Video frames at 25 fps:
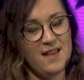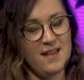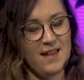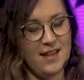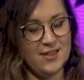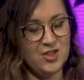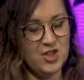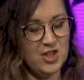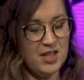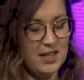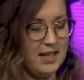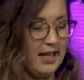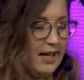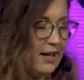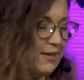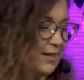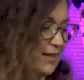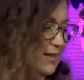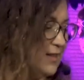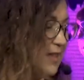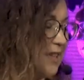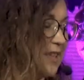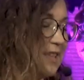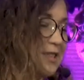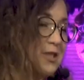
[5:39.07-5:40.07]
and she
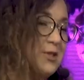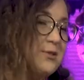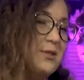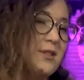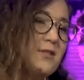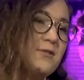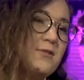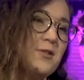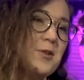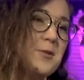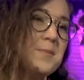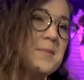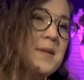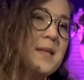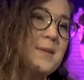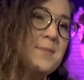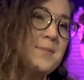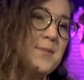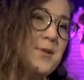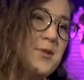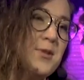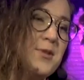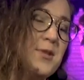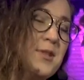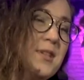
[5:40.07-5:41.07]
carries the history of her
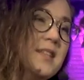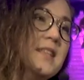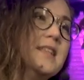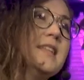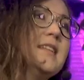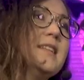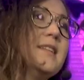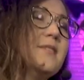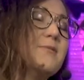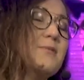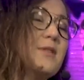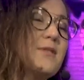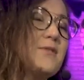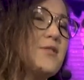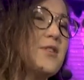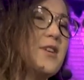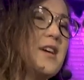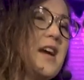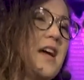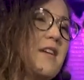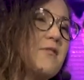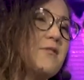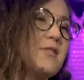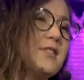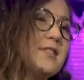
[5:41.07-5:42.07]
people with her
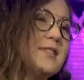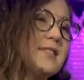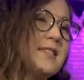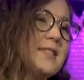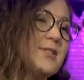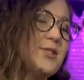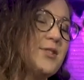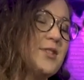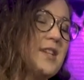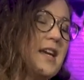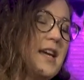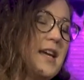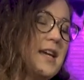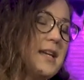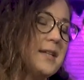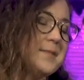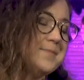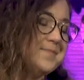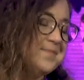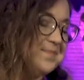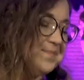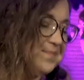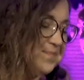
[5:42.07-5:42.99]
every single day.